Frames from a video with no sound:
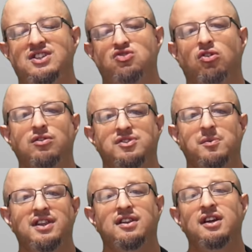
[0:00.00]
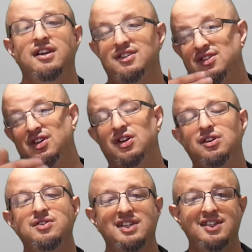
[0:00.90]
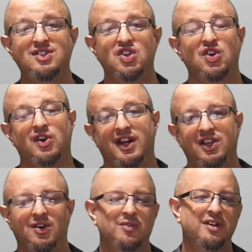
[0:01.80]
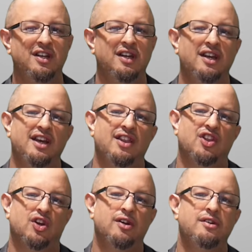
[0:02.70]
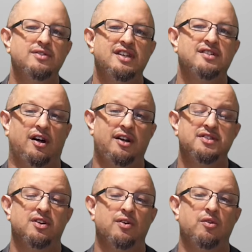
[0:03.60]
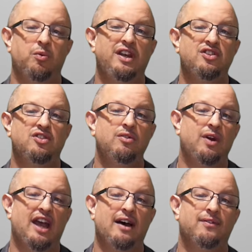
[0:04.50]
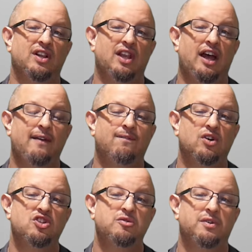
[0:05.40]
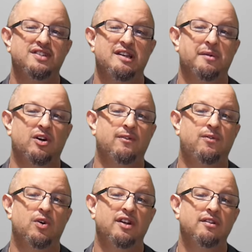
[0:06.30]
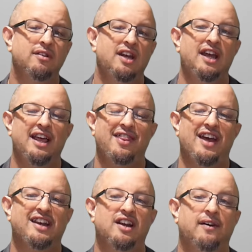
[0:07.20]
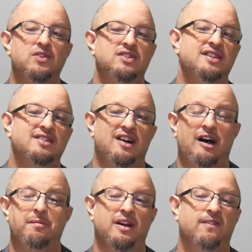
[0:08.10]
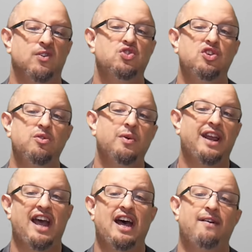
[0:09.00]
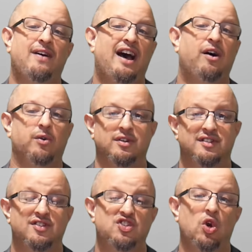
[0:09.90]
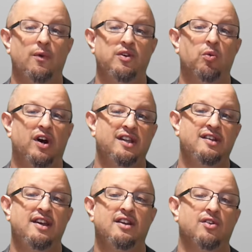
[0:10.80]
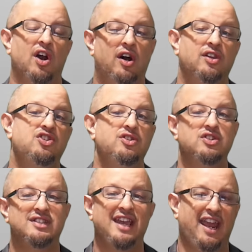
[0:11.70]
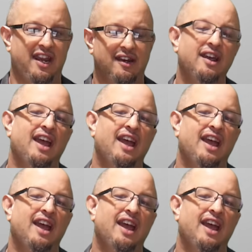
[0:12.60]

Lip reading: struggles with. So the good news is you're not alone. The good news is also that we do have a live virtual seminar for you that covers this topic for 2.5 hours. So if you want to take your knowledge you just gained